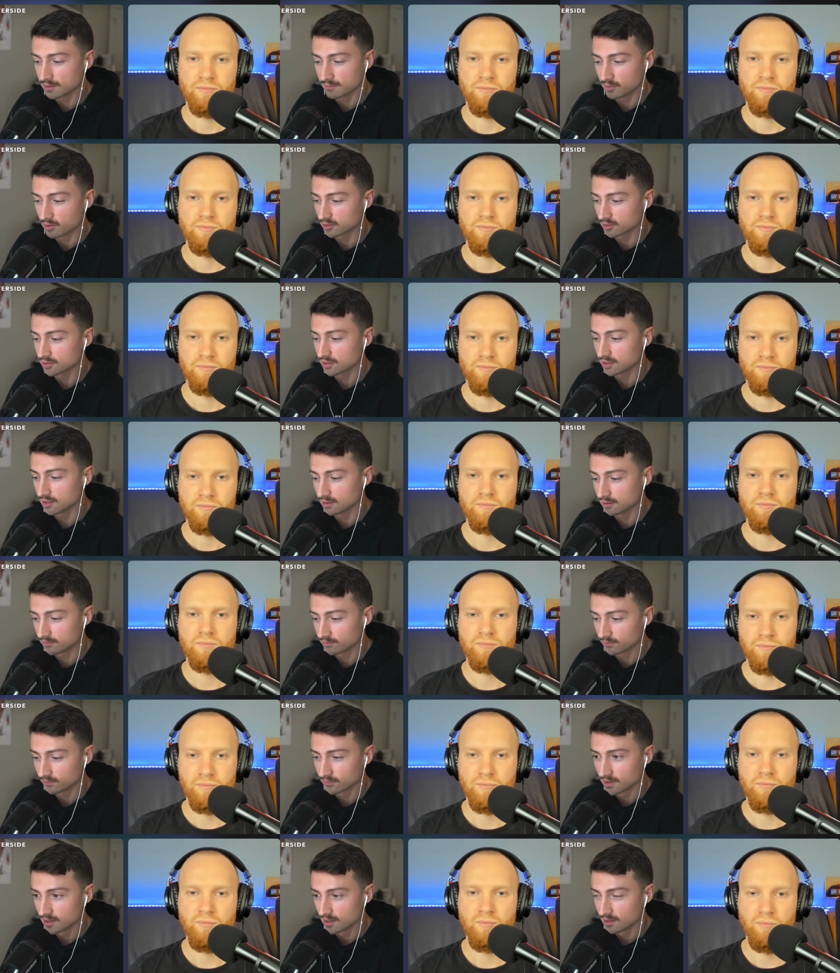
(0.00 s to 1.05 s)
Speaker 1: person
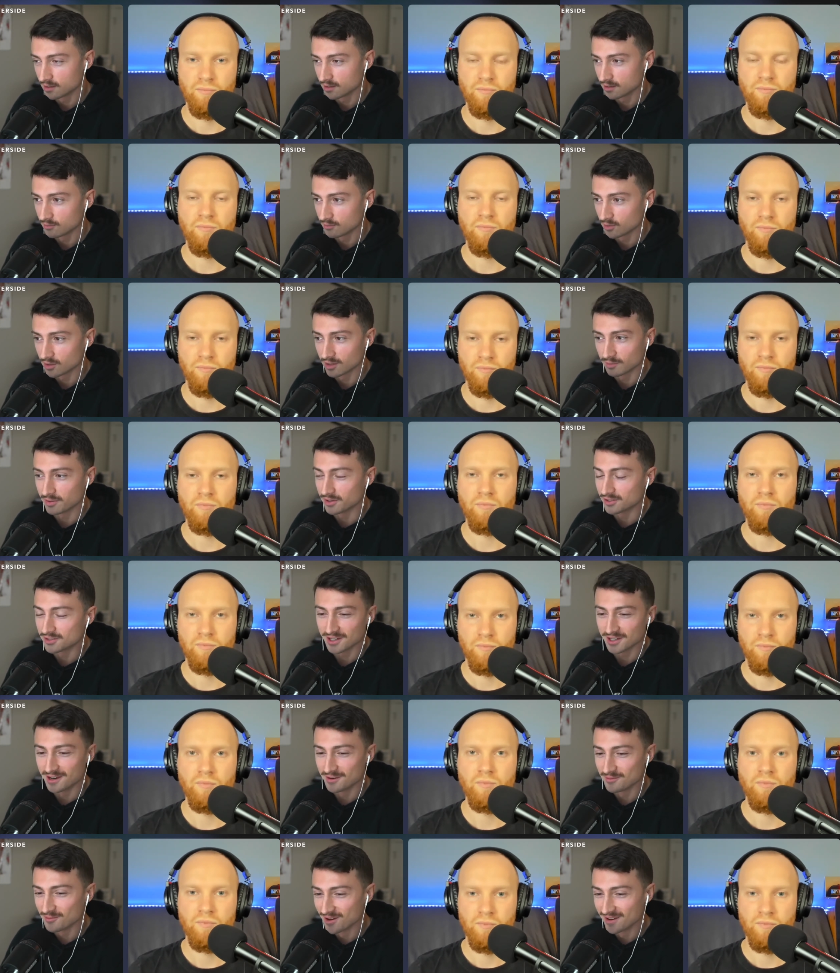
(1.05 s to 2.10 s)
with a bunch of
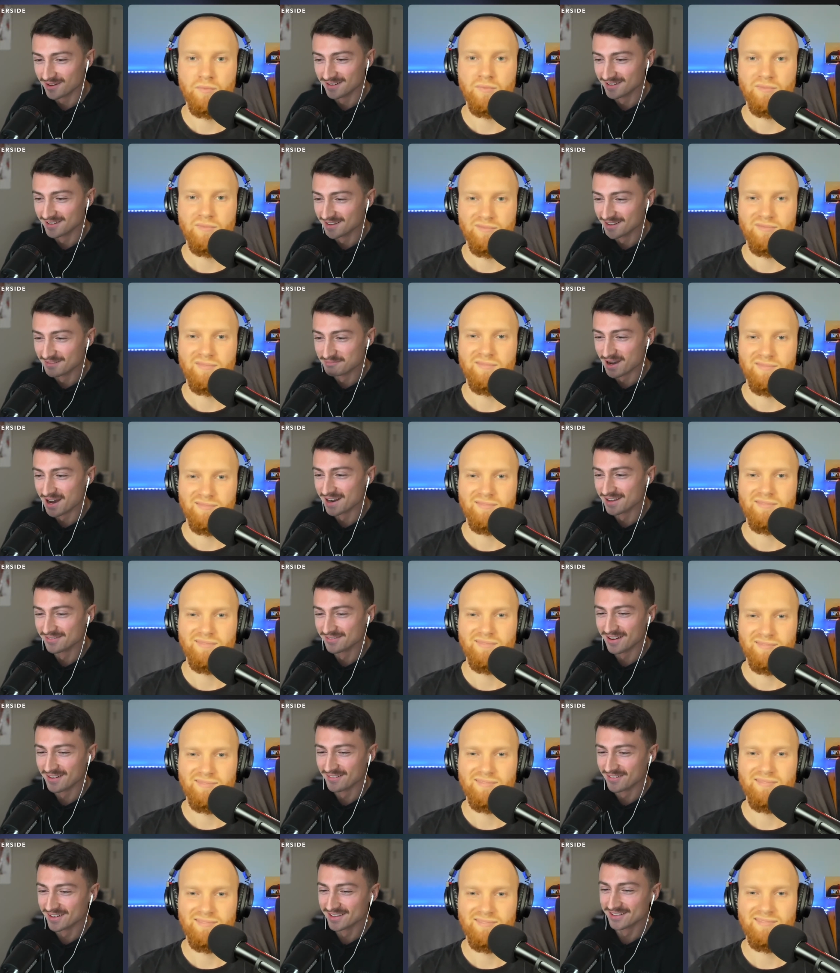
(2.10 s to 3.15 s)
unwanted body fat.
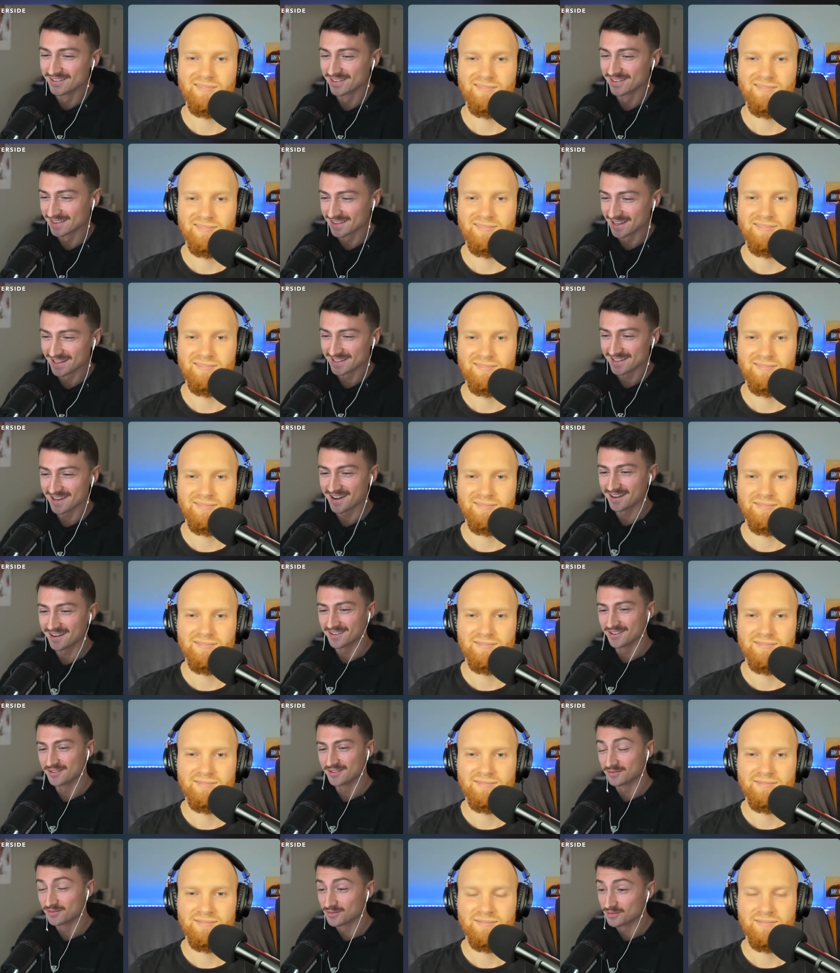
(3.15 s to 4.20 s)
What do you think that taught you
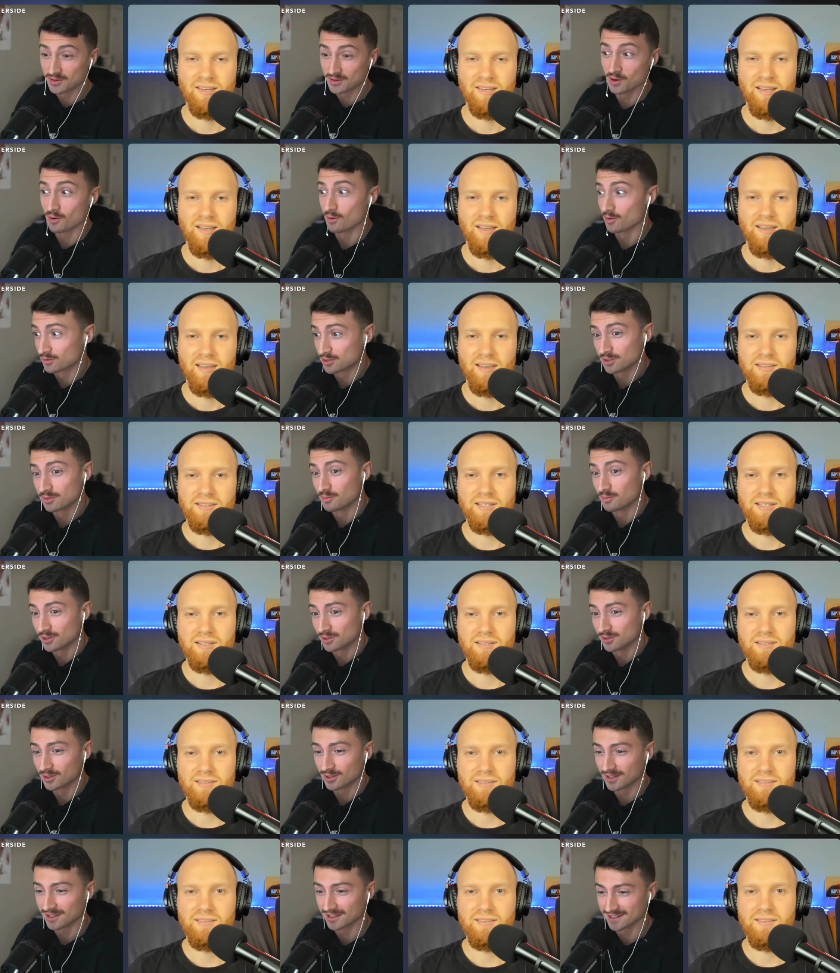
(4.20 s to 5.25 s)
going to what you it,
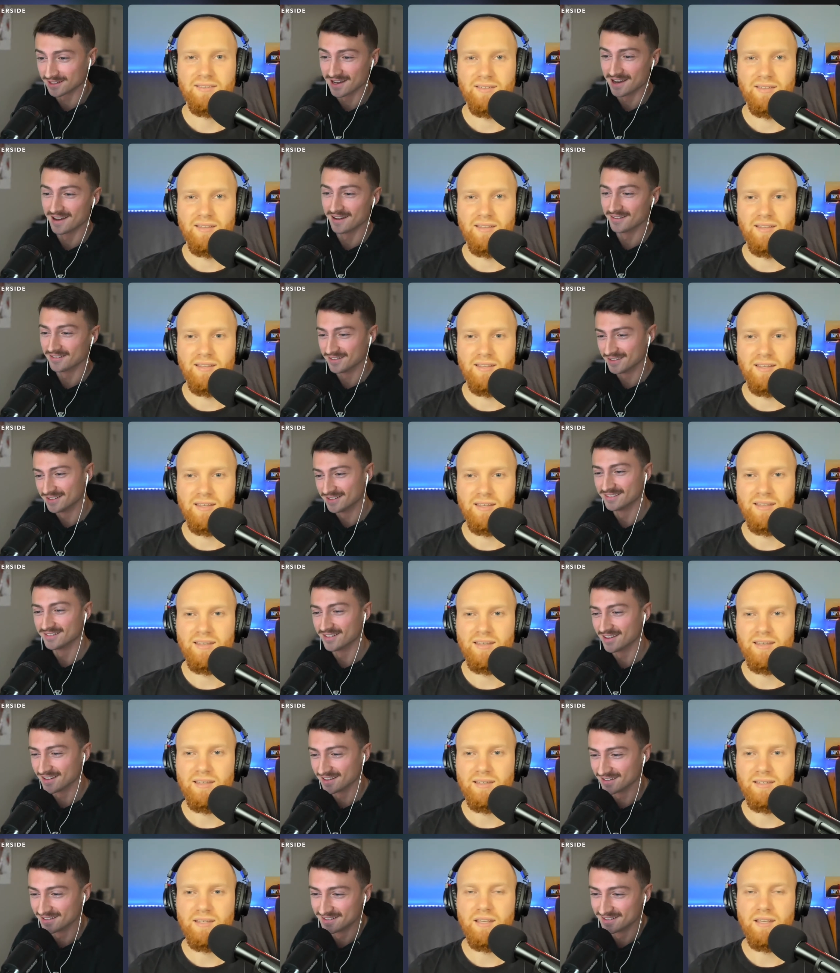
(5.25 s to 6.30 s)
look like now?
Speaker 2: Right.
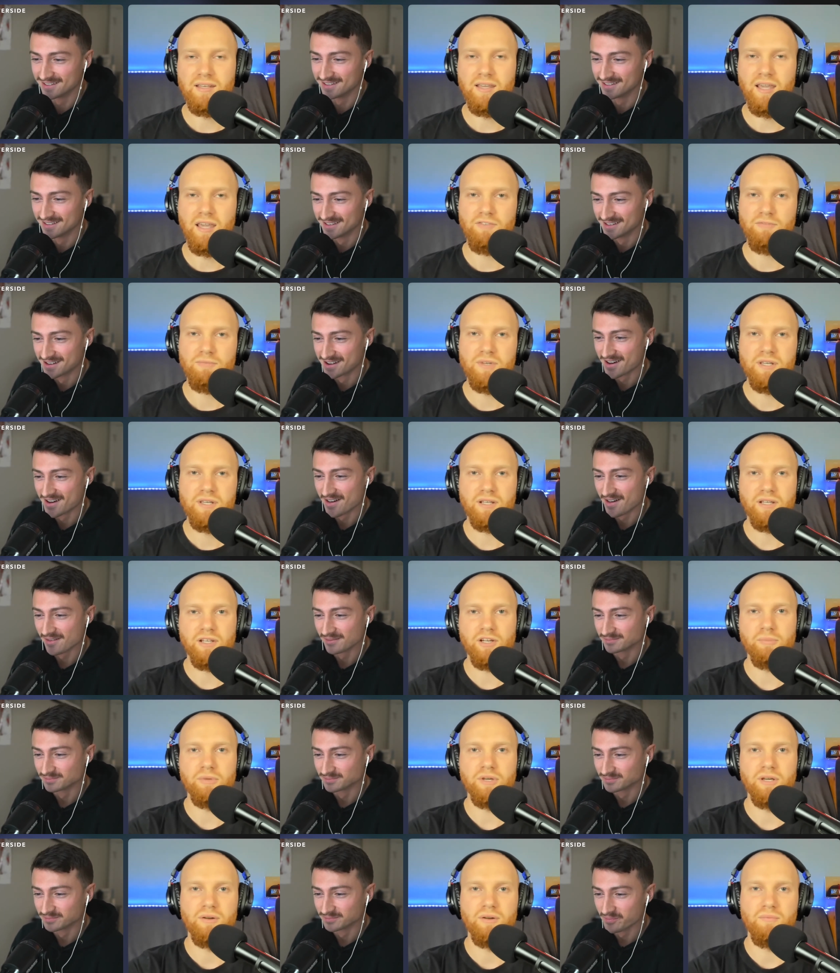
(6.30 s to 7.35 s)
It it gave me a
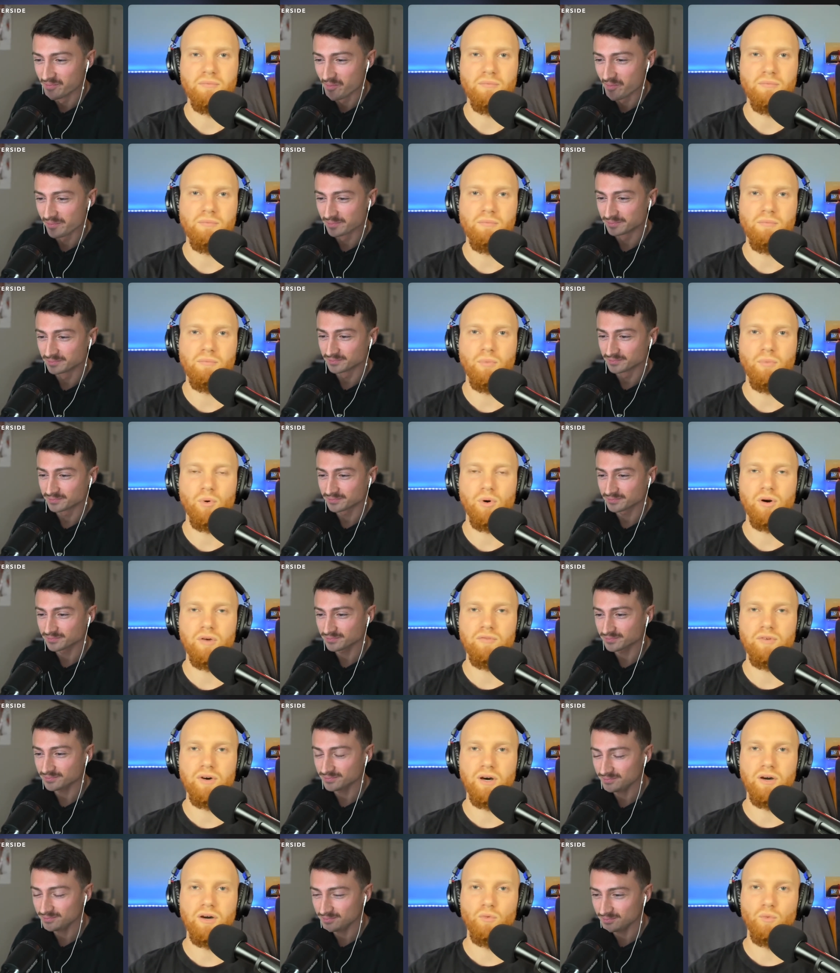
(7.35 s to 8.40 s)
little bit more
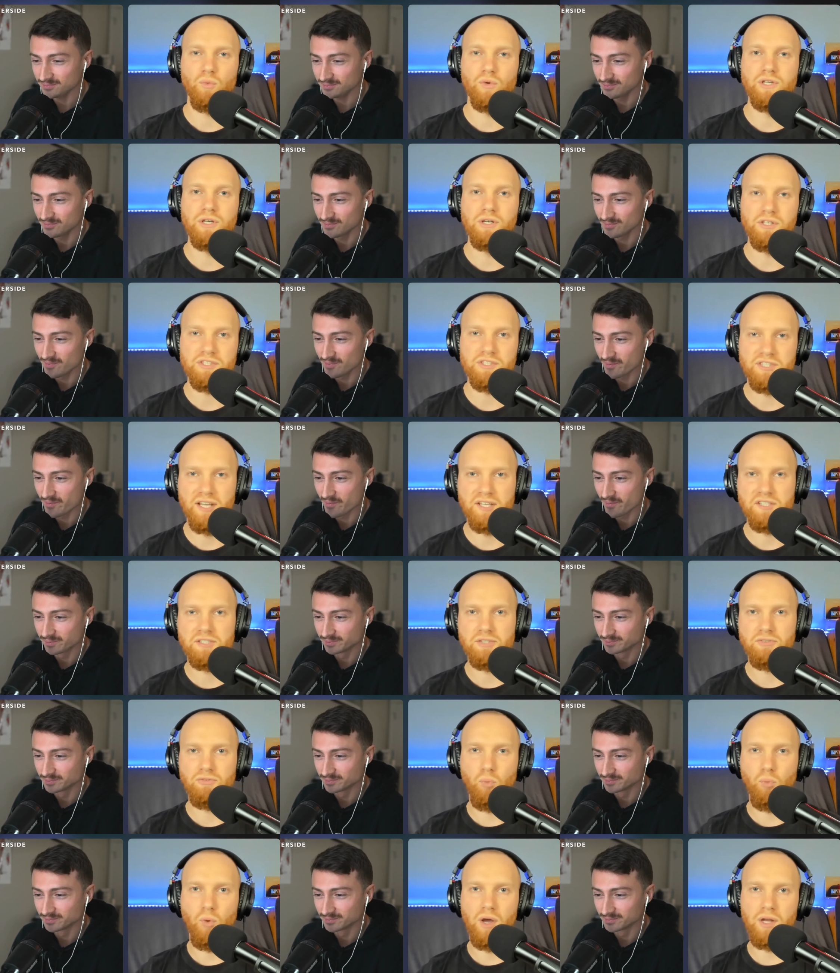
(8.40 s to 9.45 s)
of a real sense
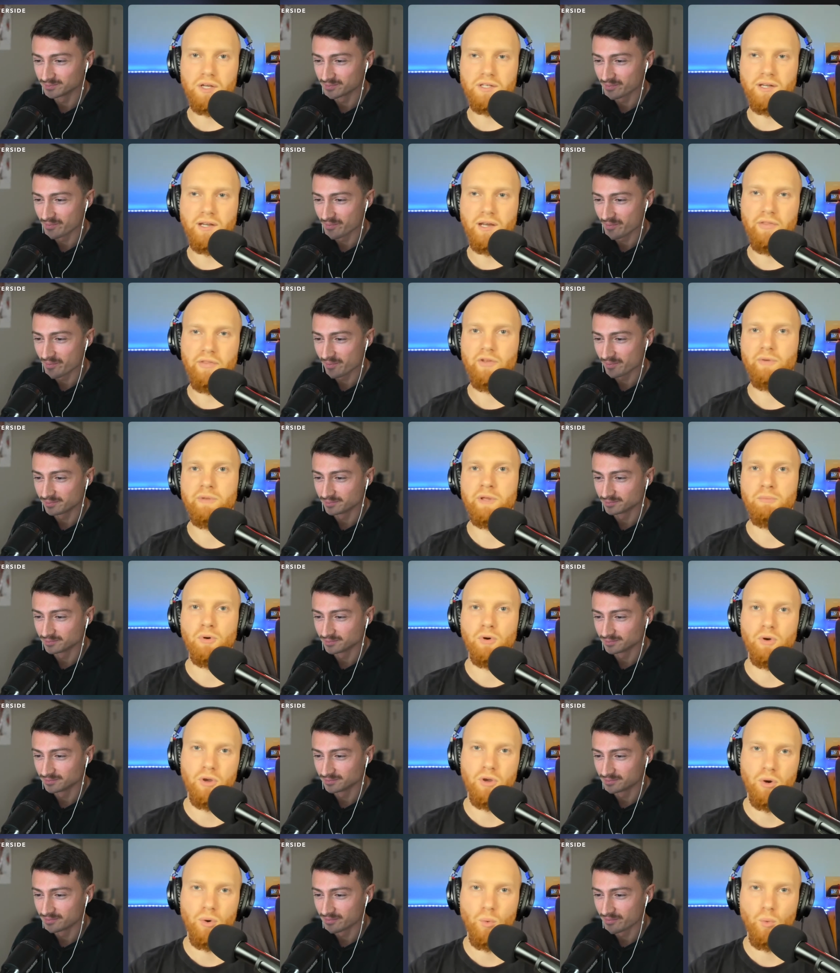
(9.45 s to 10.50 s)
of what other people
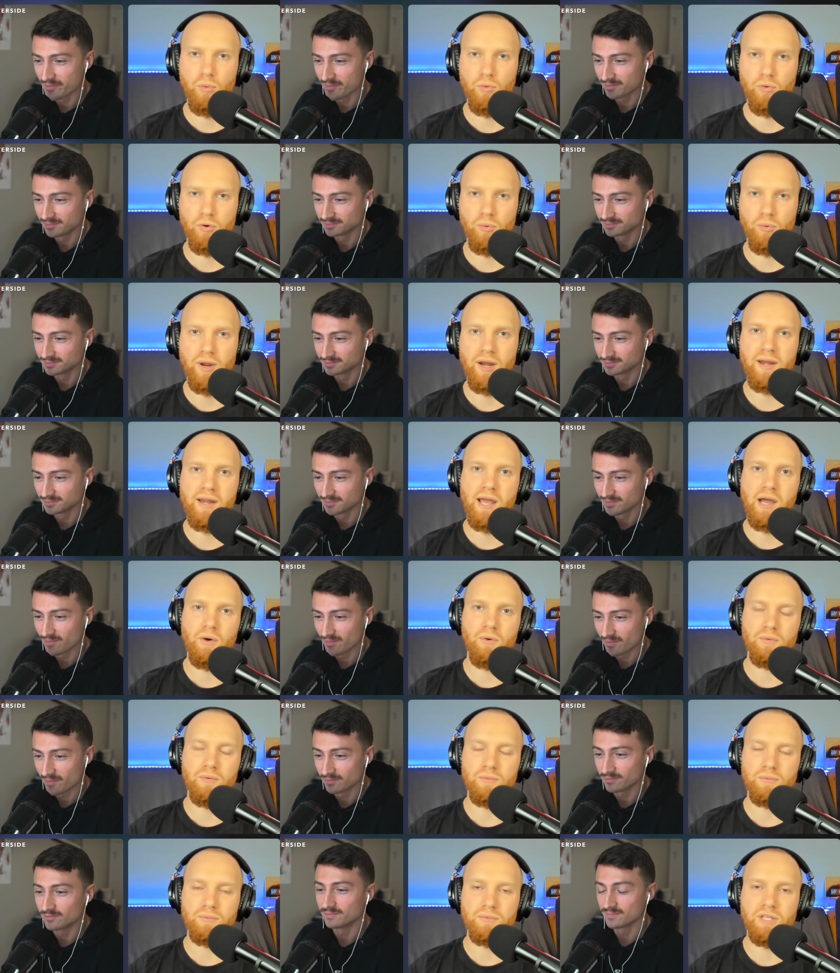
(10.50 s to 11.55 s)
go through. And now
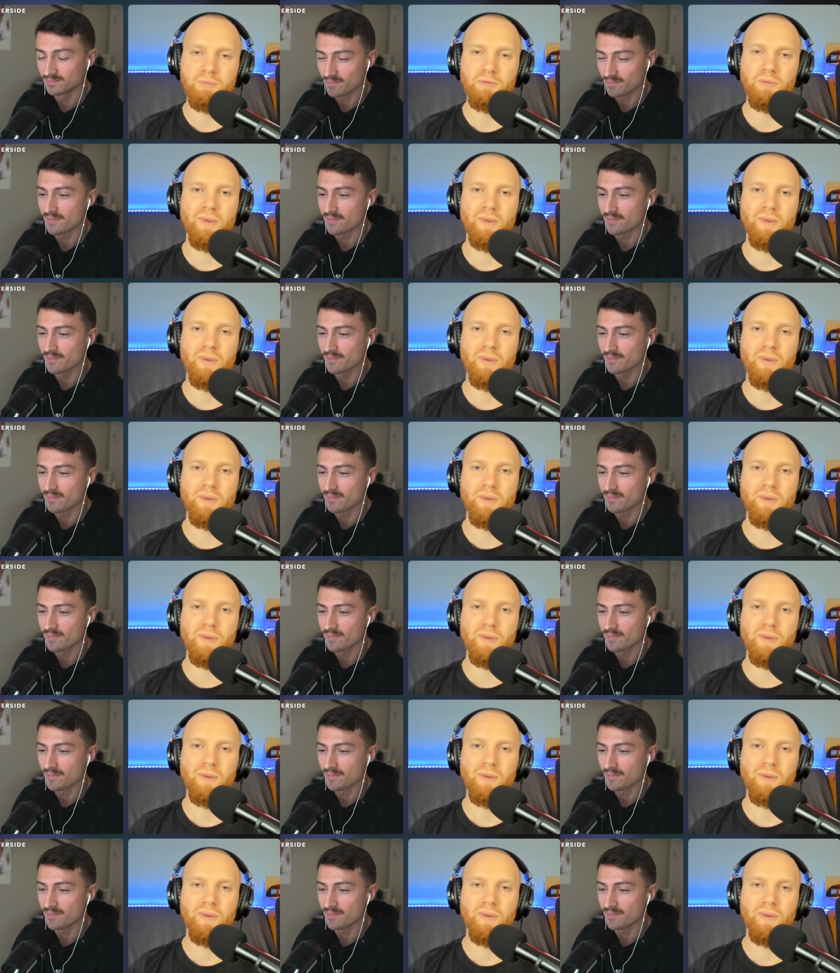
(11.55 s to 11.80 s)
keep